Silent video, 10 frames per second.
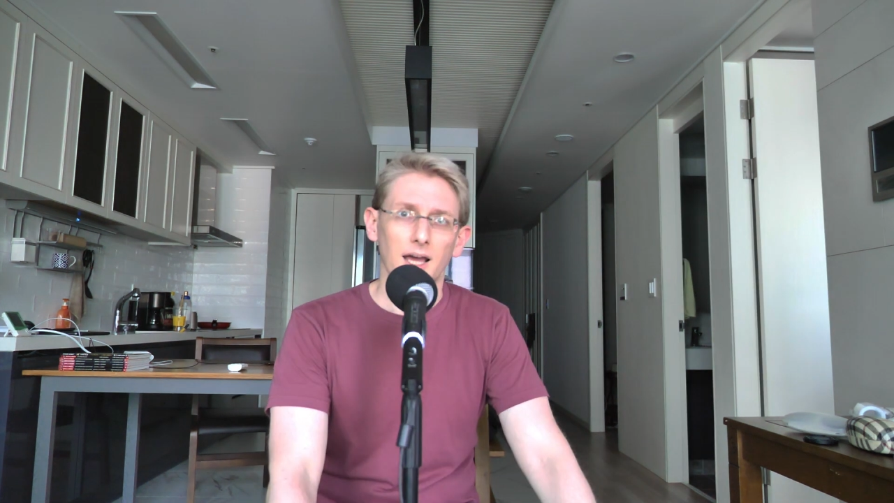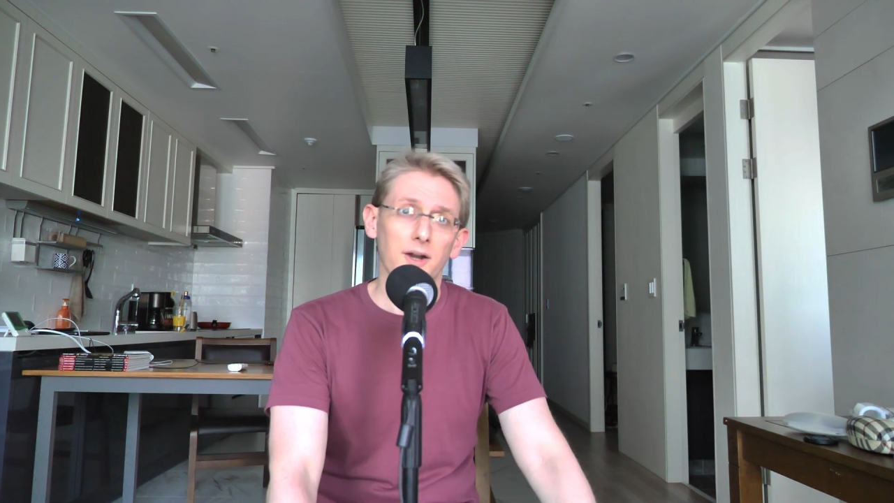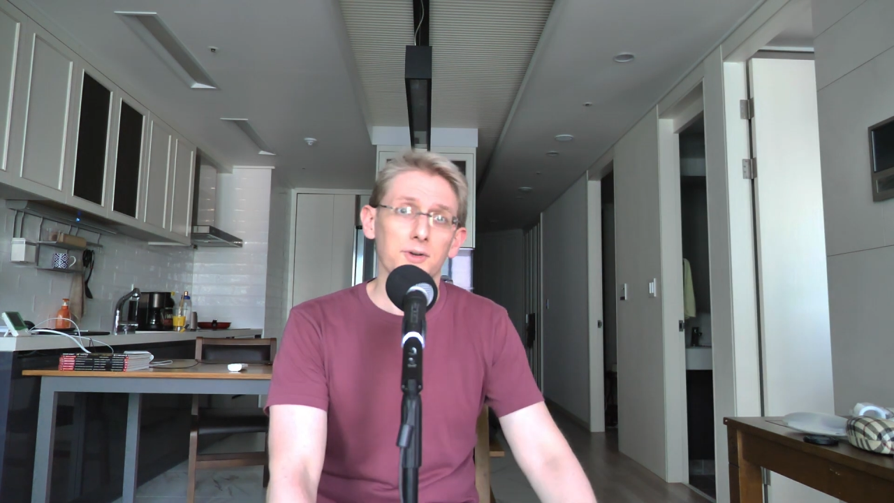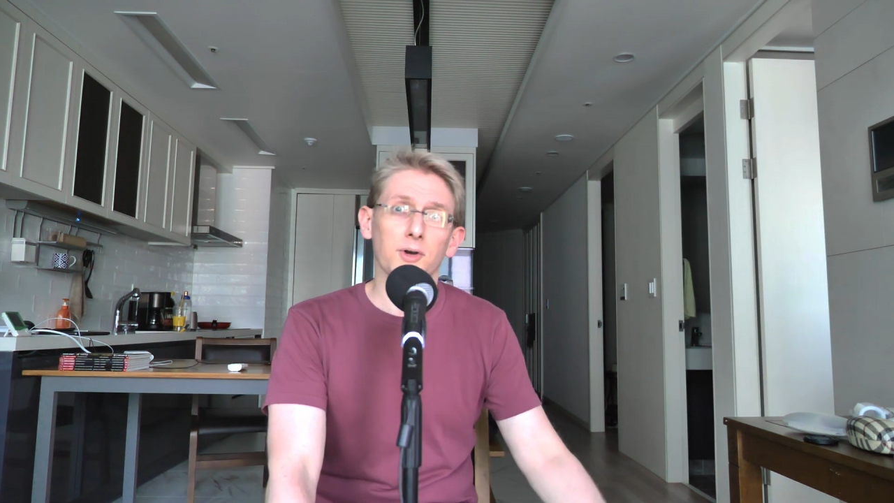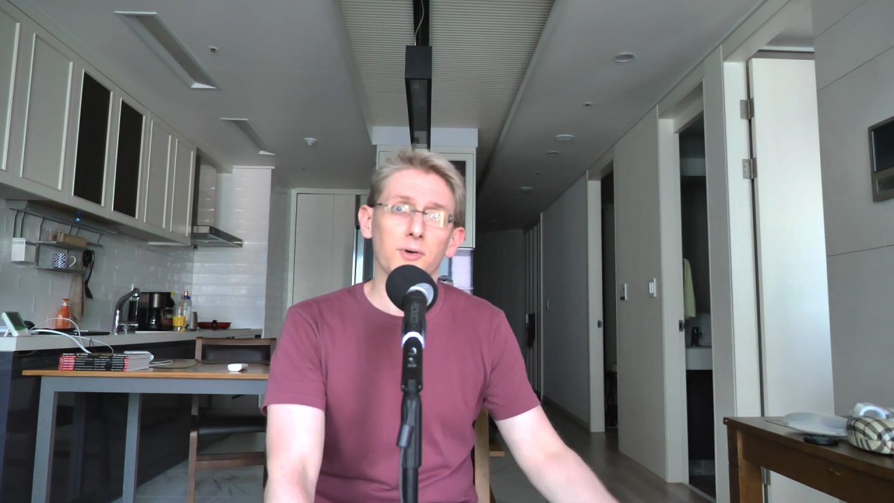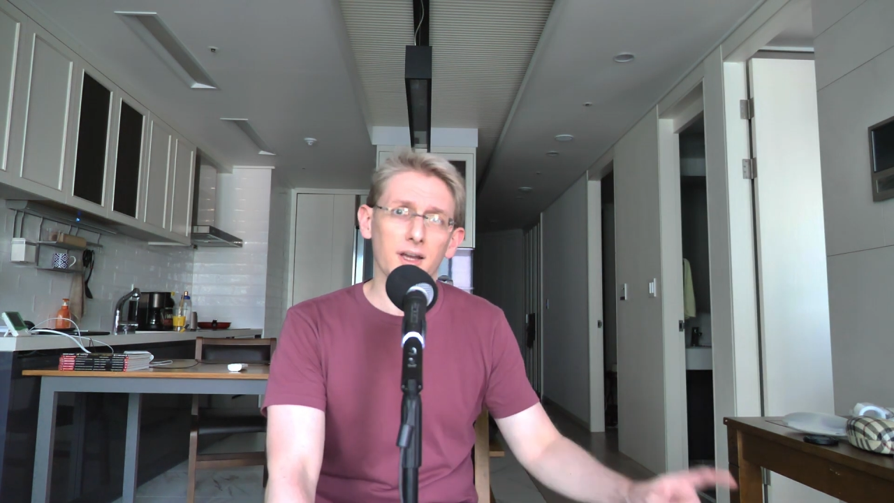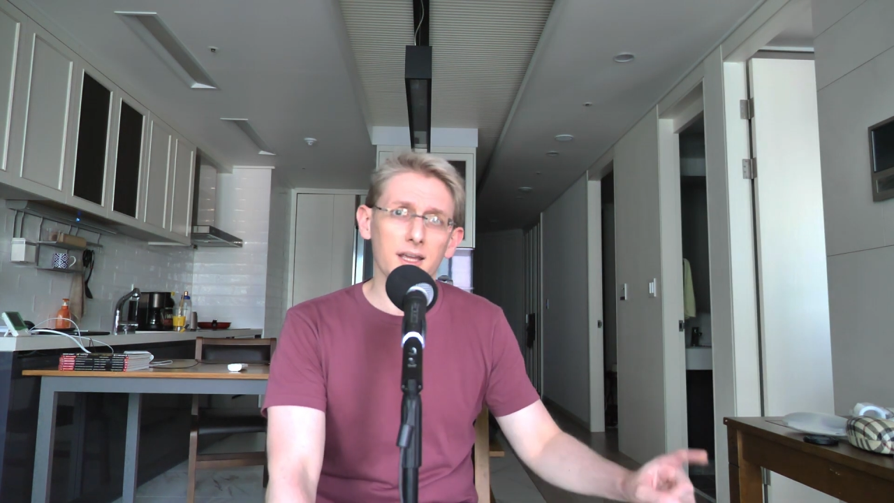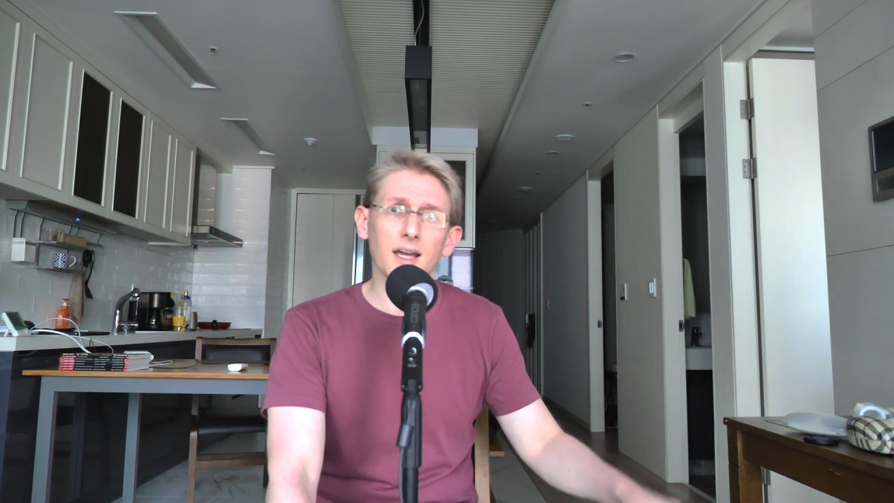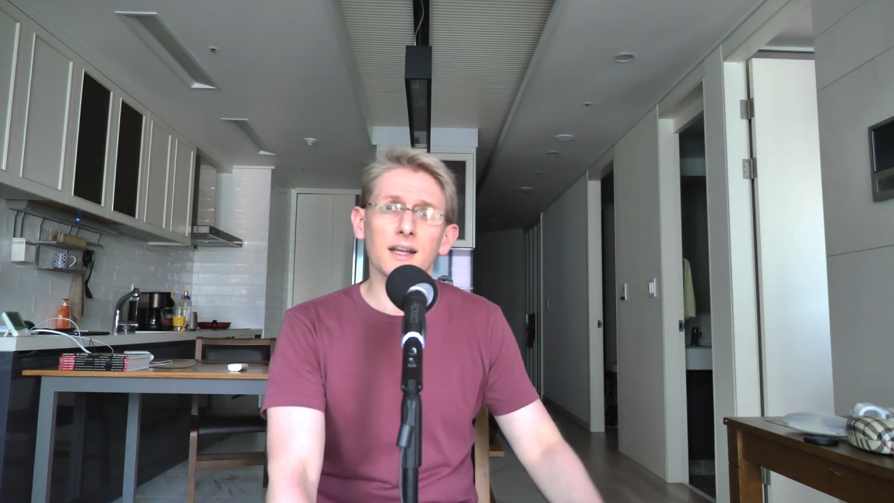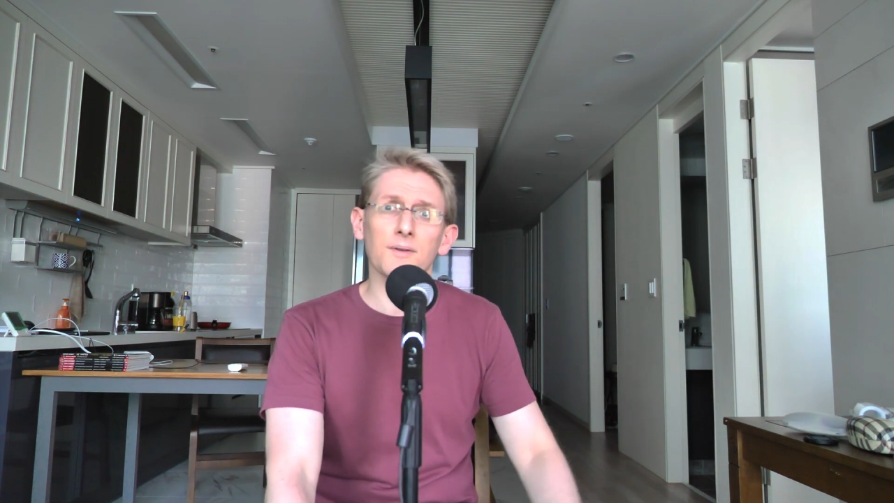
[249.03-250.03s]
I don't know,
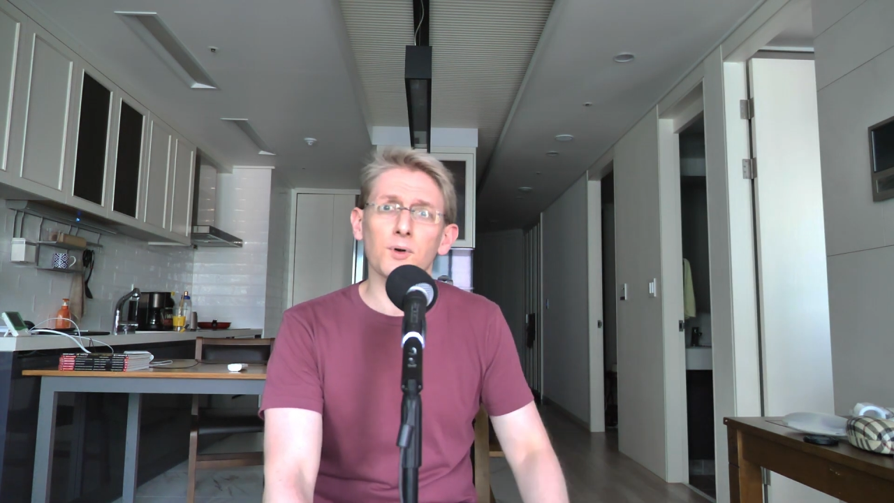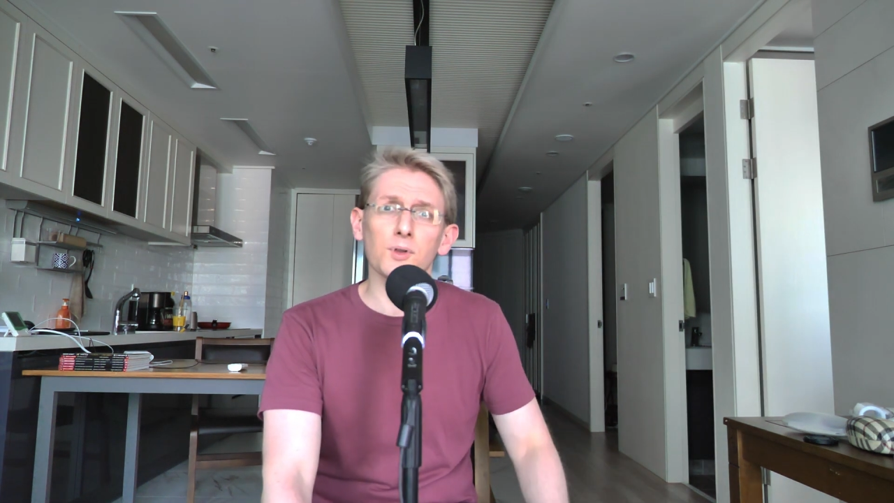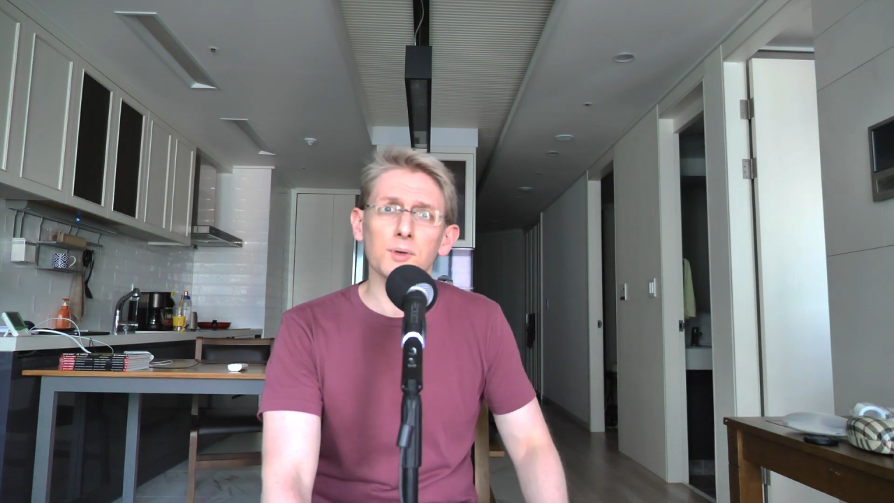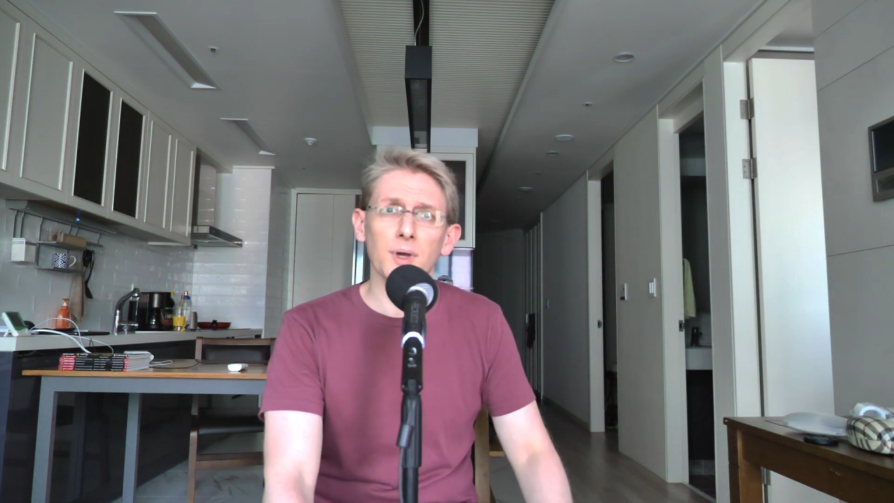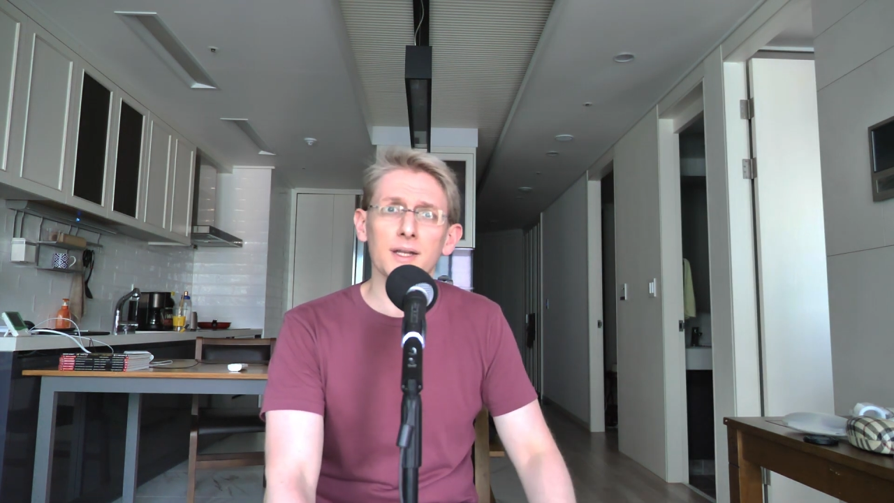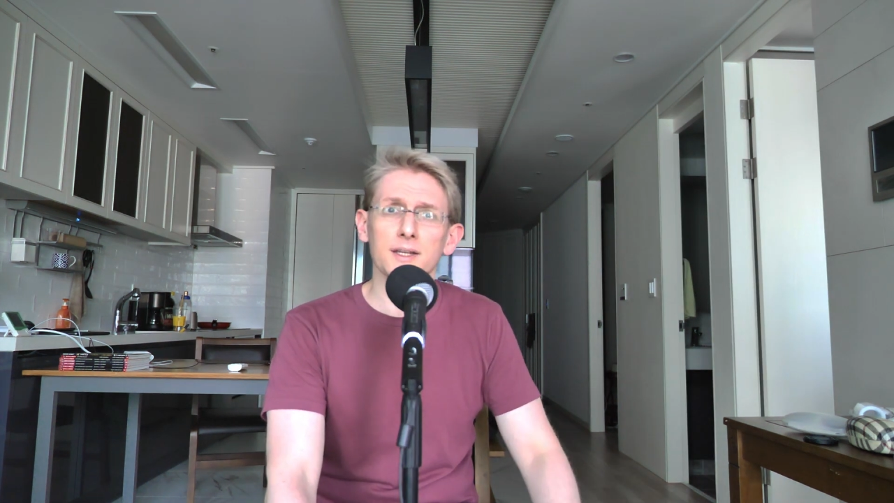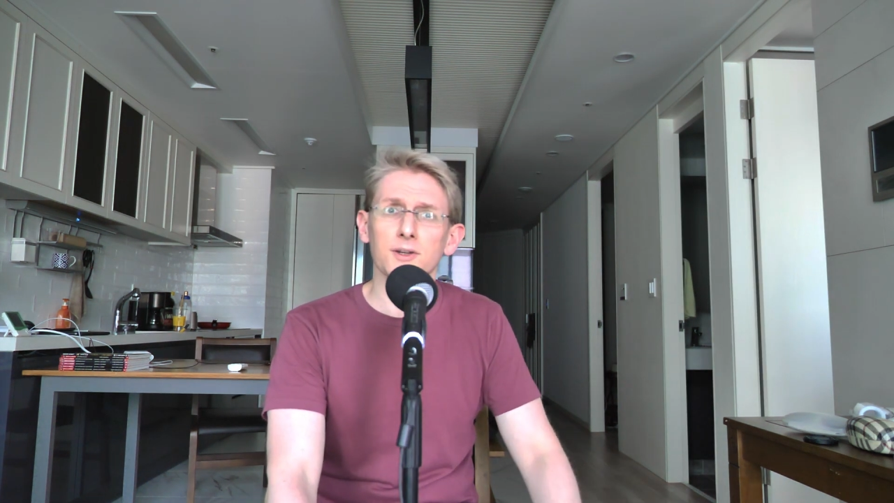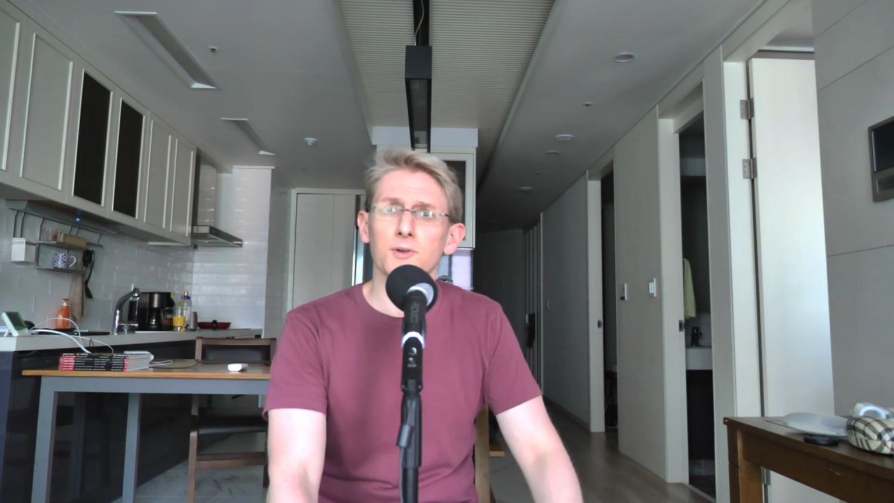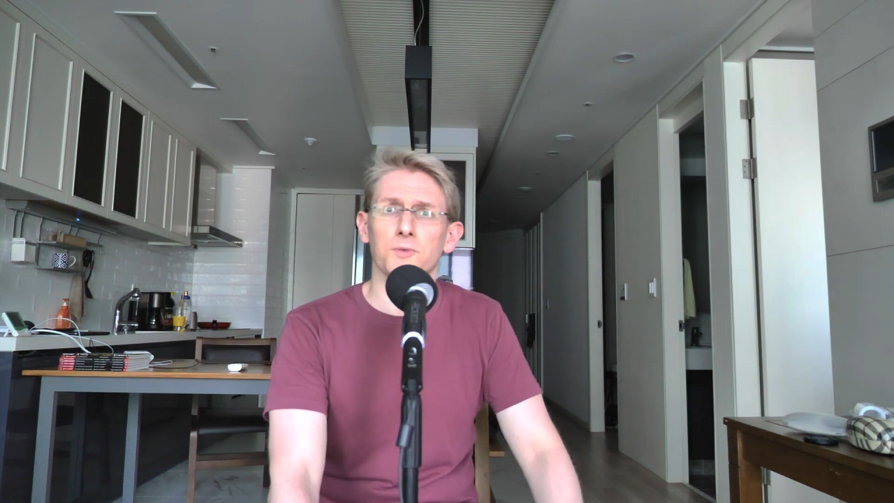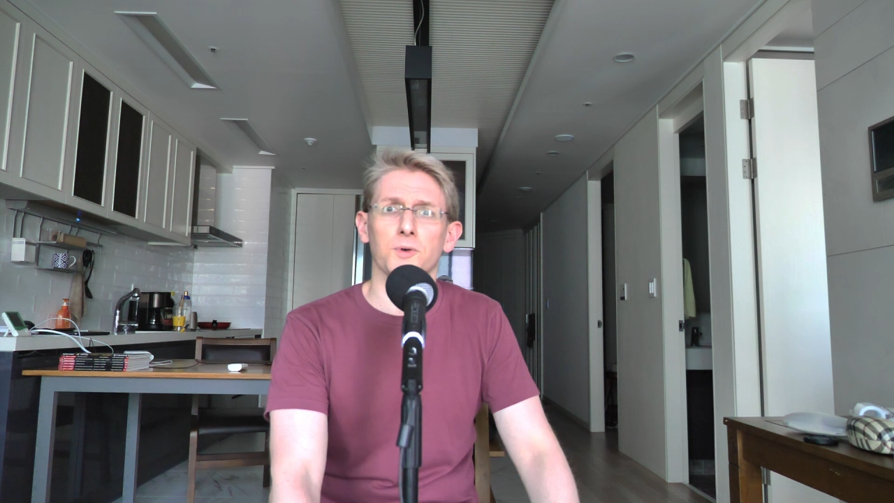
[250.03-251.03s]
again, I've only been
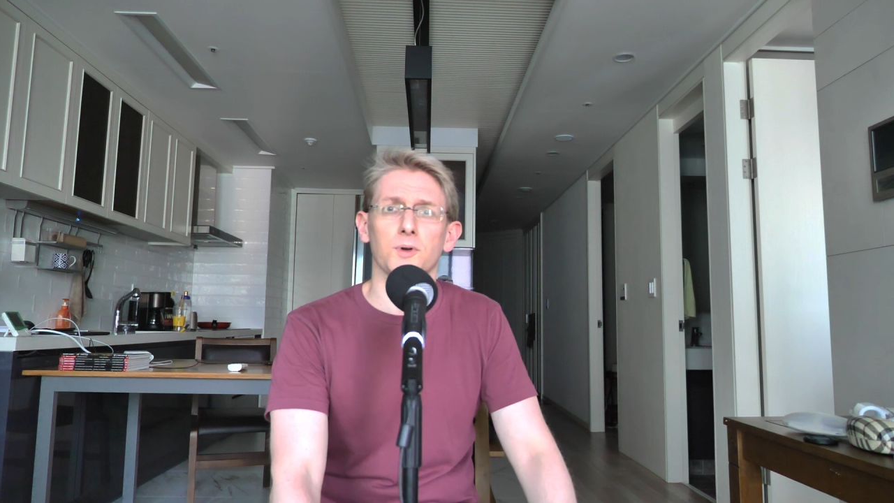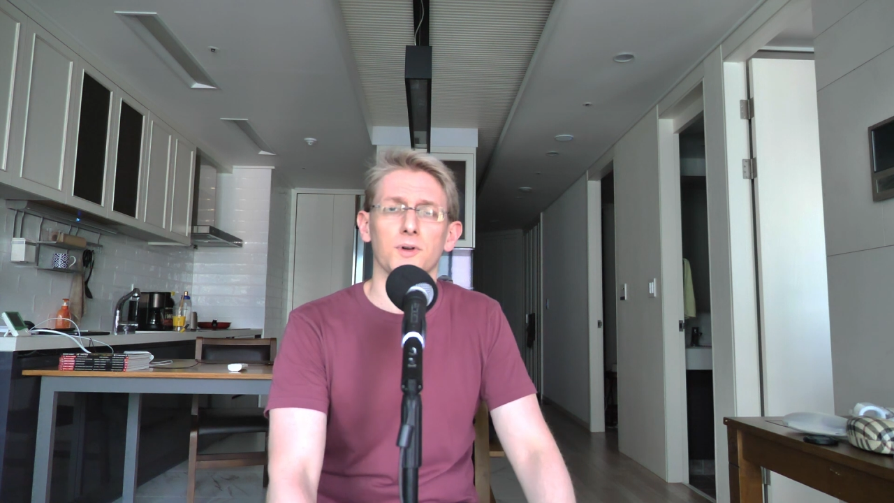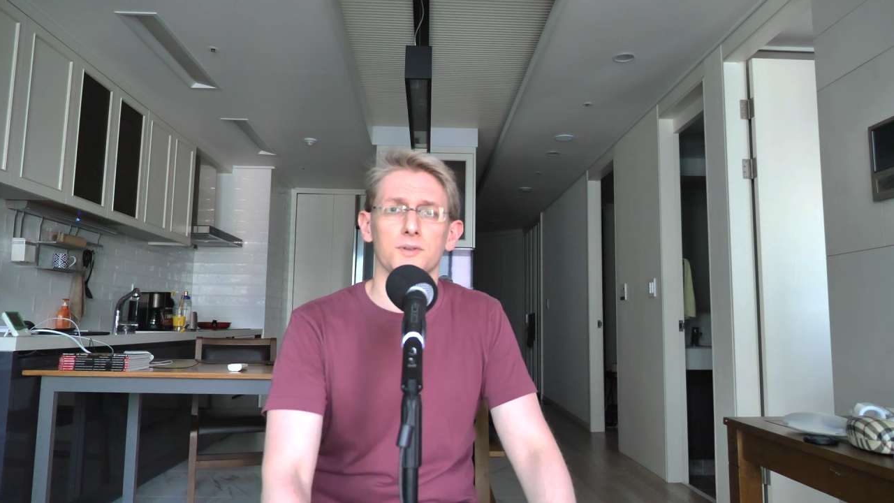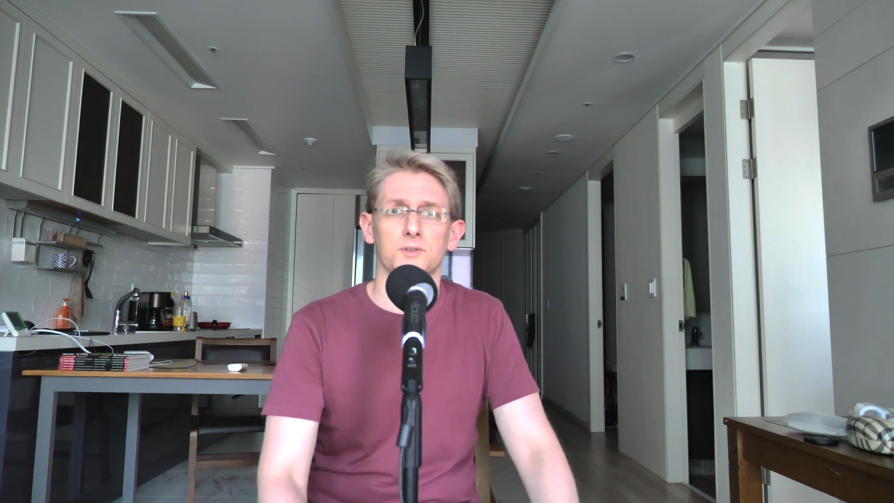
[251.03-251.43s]
here for